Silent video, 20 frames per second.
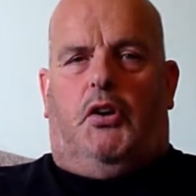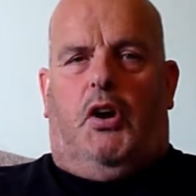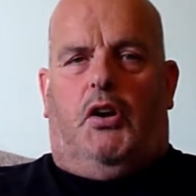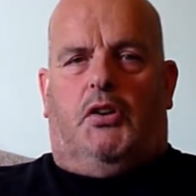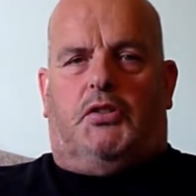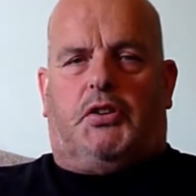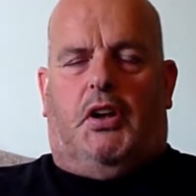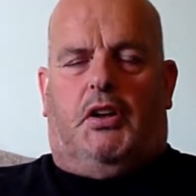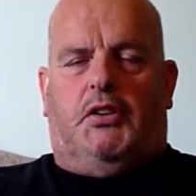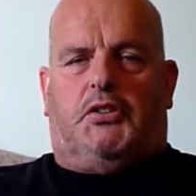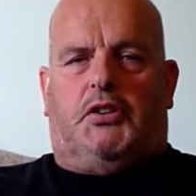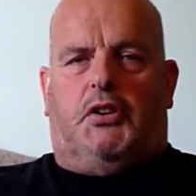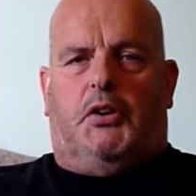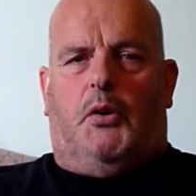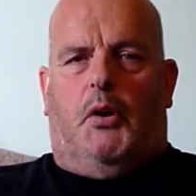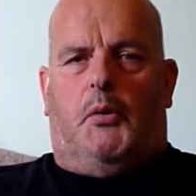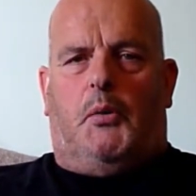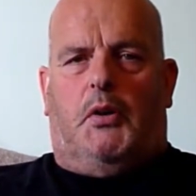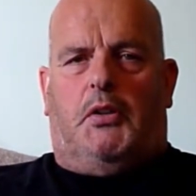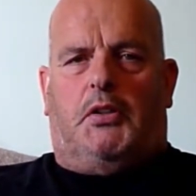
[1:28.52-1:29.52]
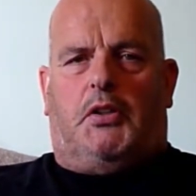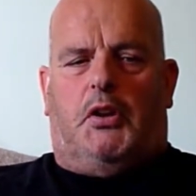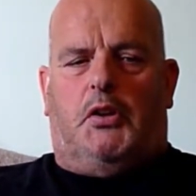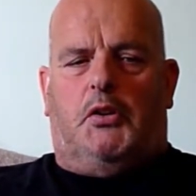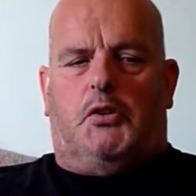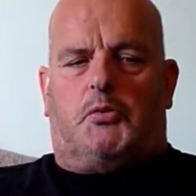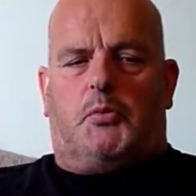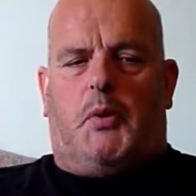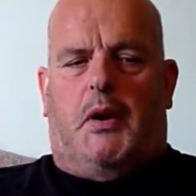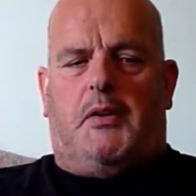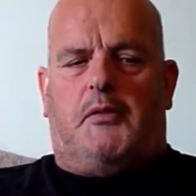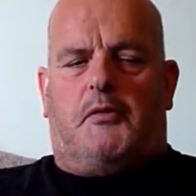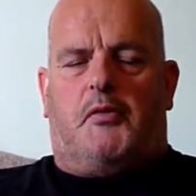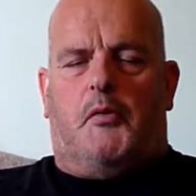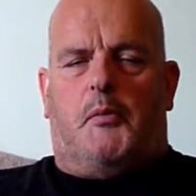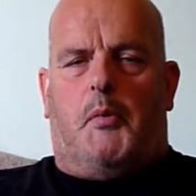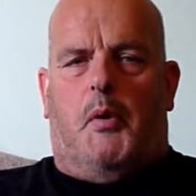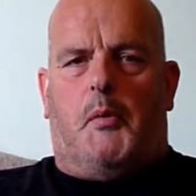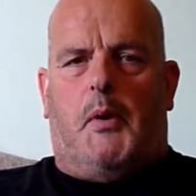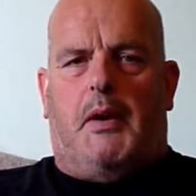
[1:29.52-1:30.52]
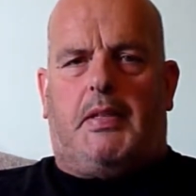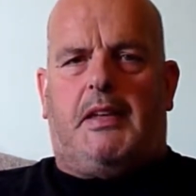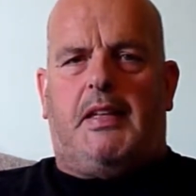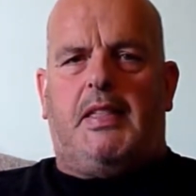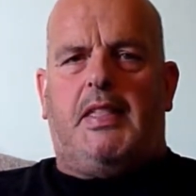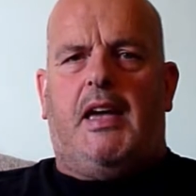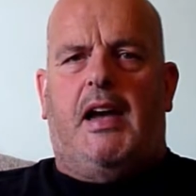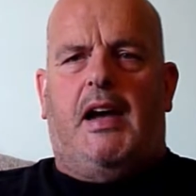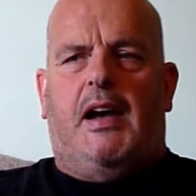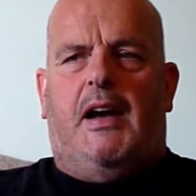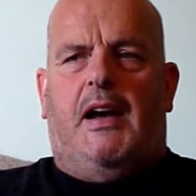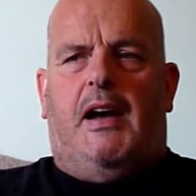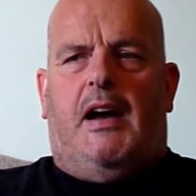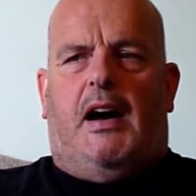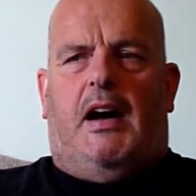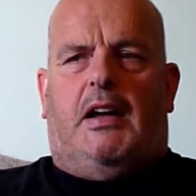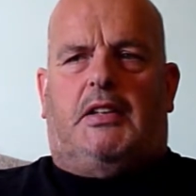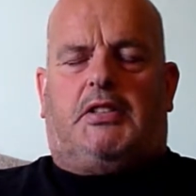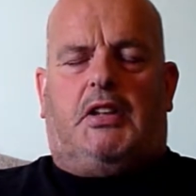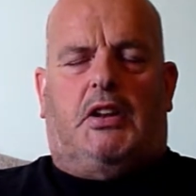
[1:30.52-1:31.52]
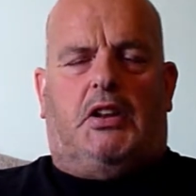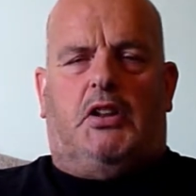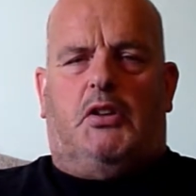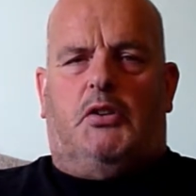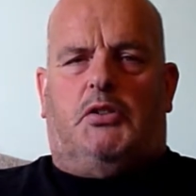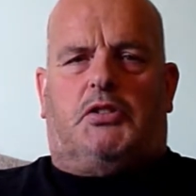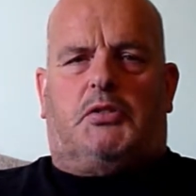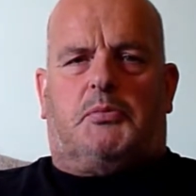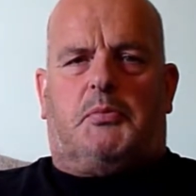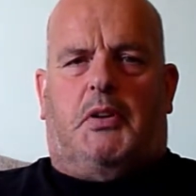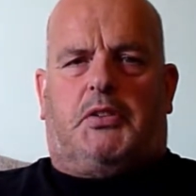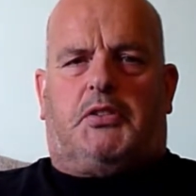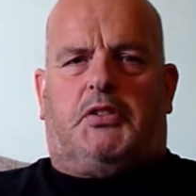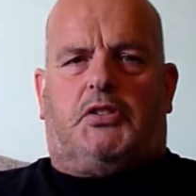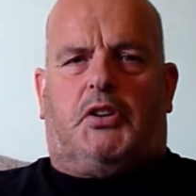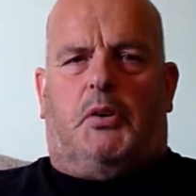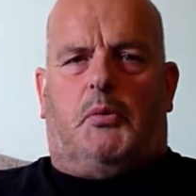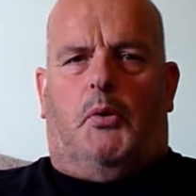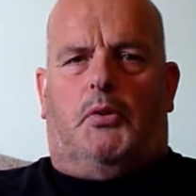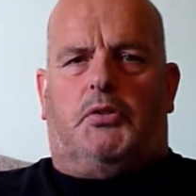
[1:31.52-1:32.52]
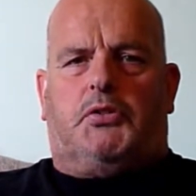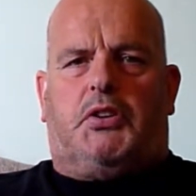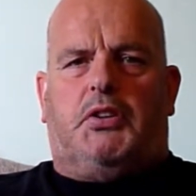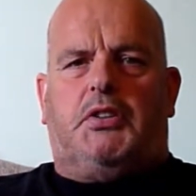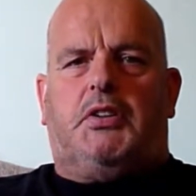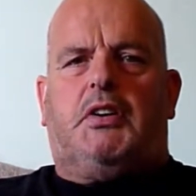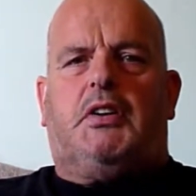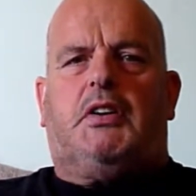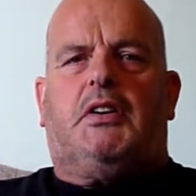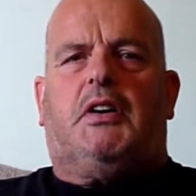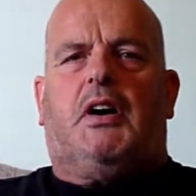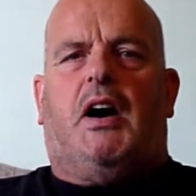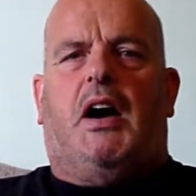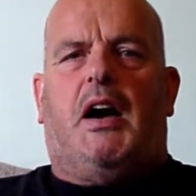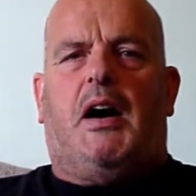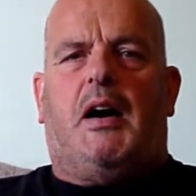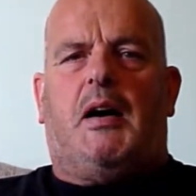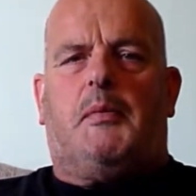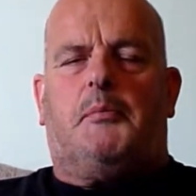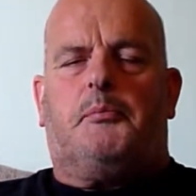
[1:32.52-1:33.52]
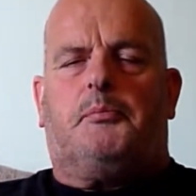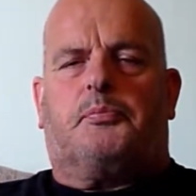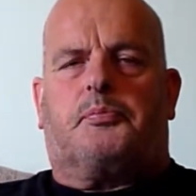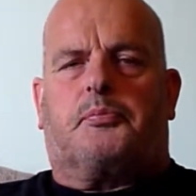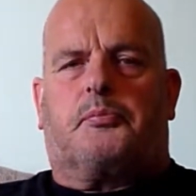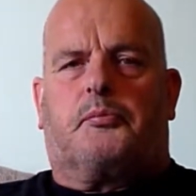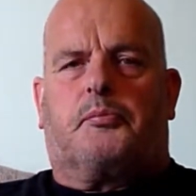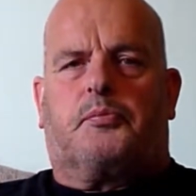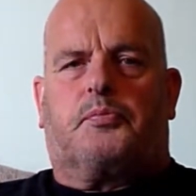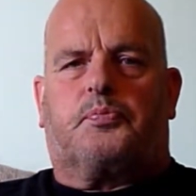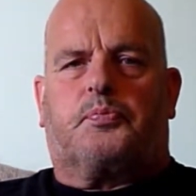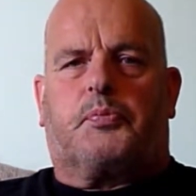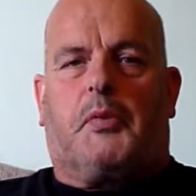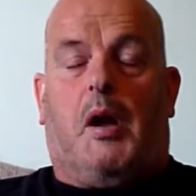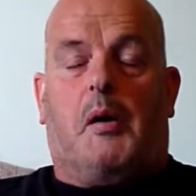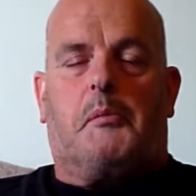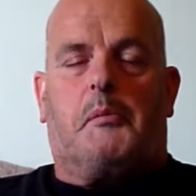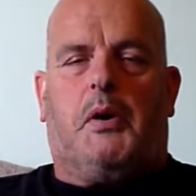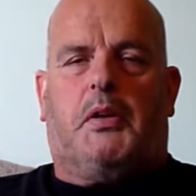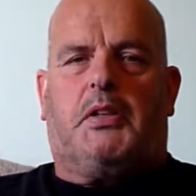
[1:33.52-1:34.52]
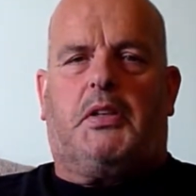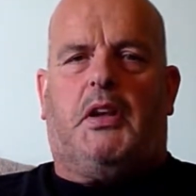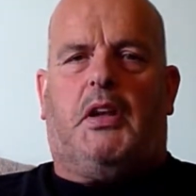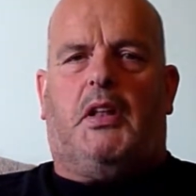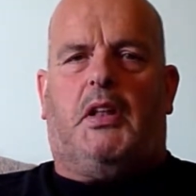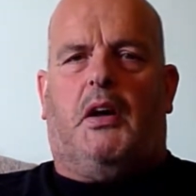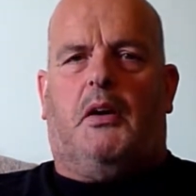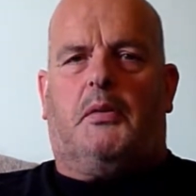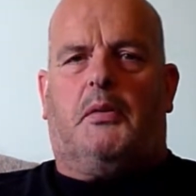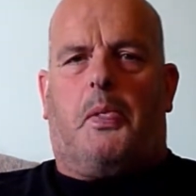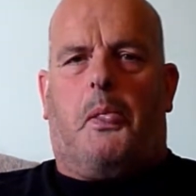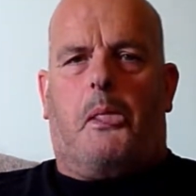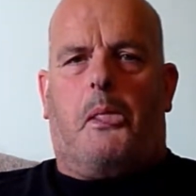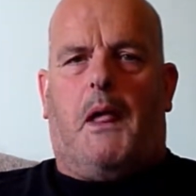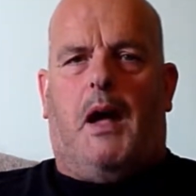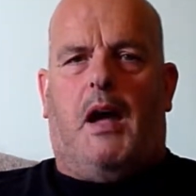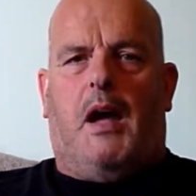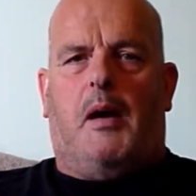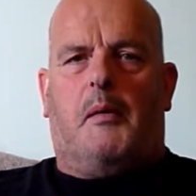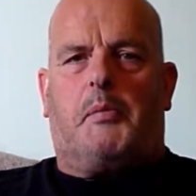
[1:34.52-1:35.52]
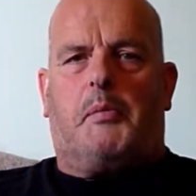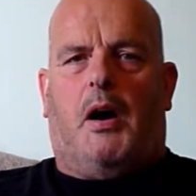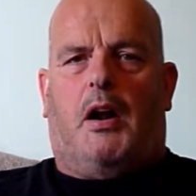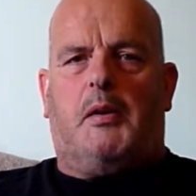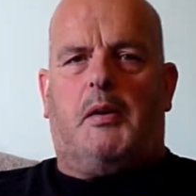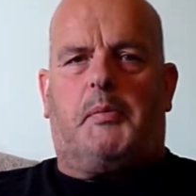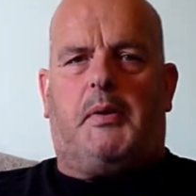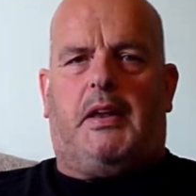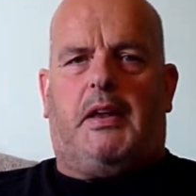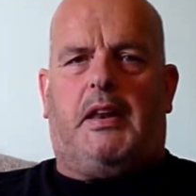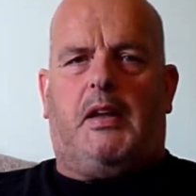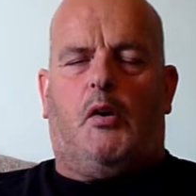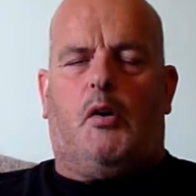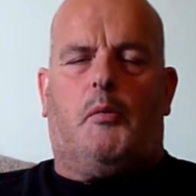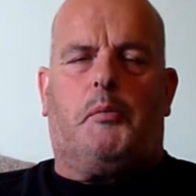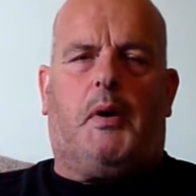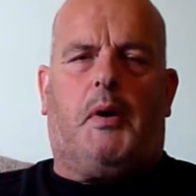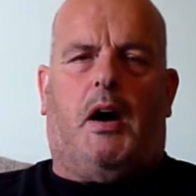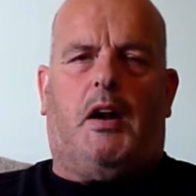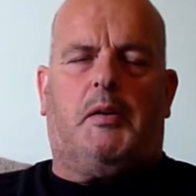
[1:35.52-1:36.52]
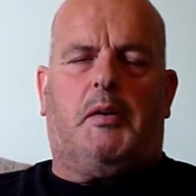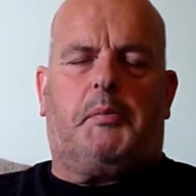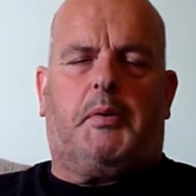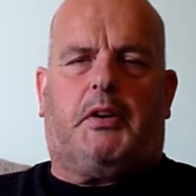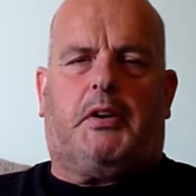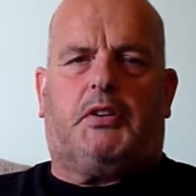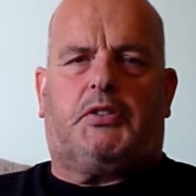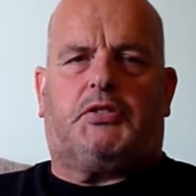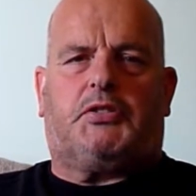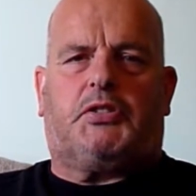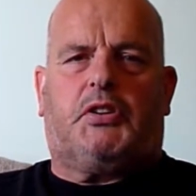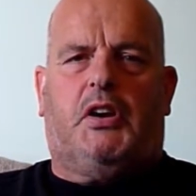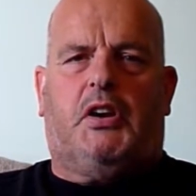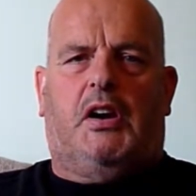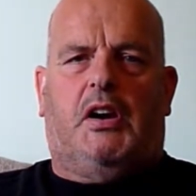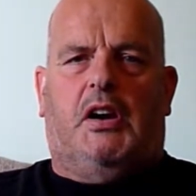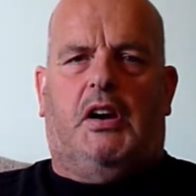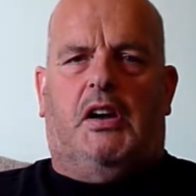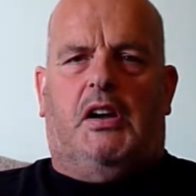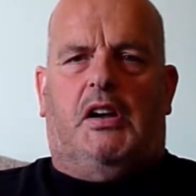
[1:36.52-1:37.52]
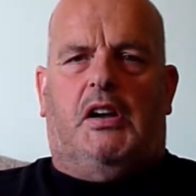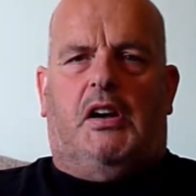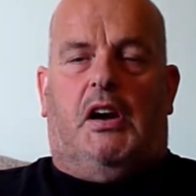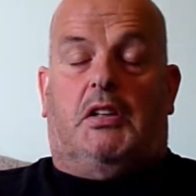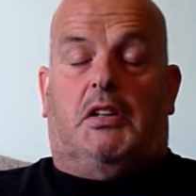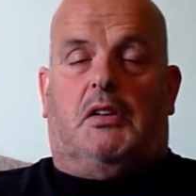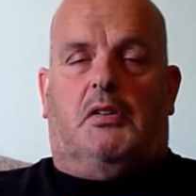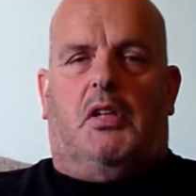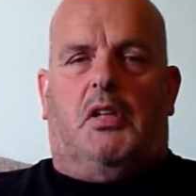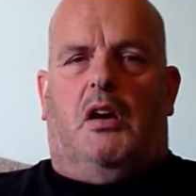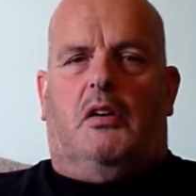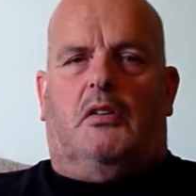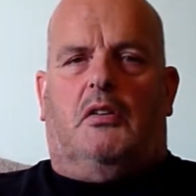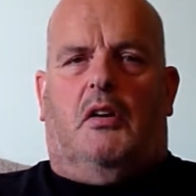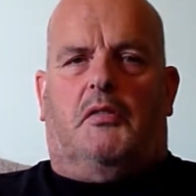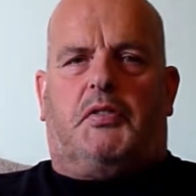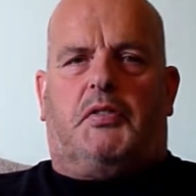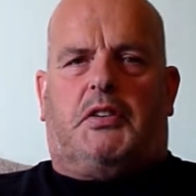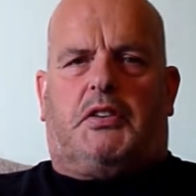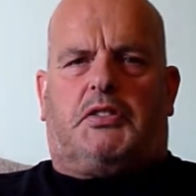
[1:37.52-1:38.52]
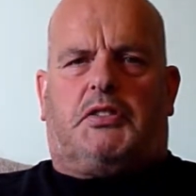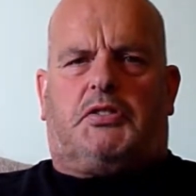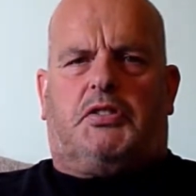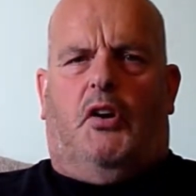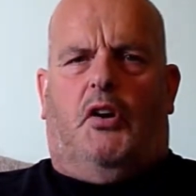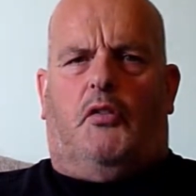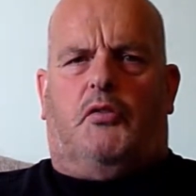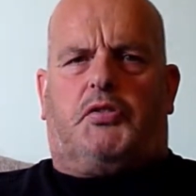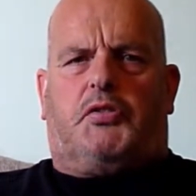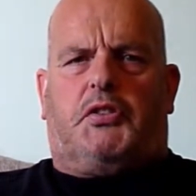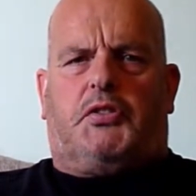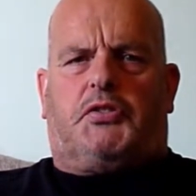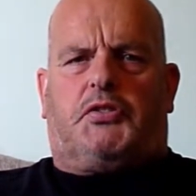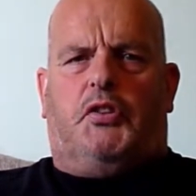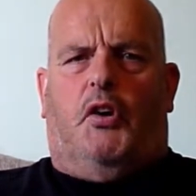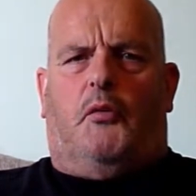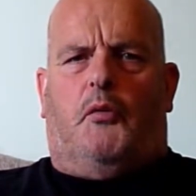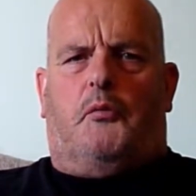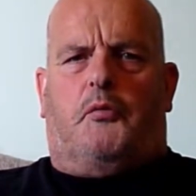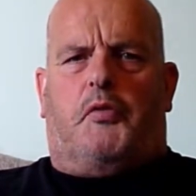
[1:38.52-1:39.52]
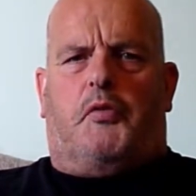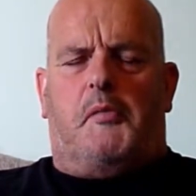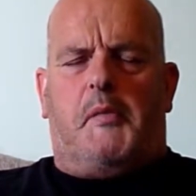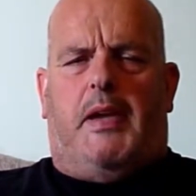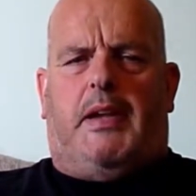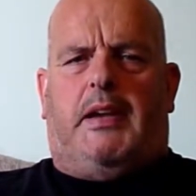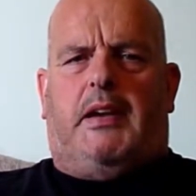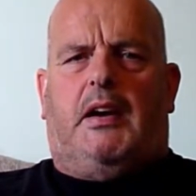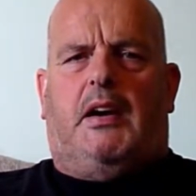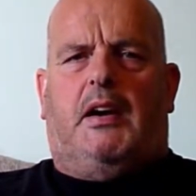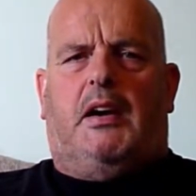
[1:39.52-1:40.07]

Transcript: say to you, I wanted to lose weight for my wedding. I didn't lose as much as I wanted, but you know, partly being ill, partly because, I don't know, I think it's not for me.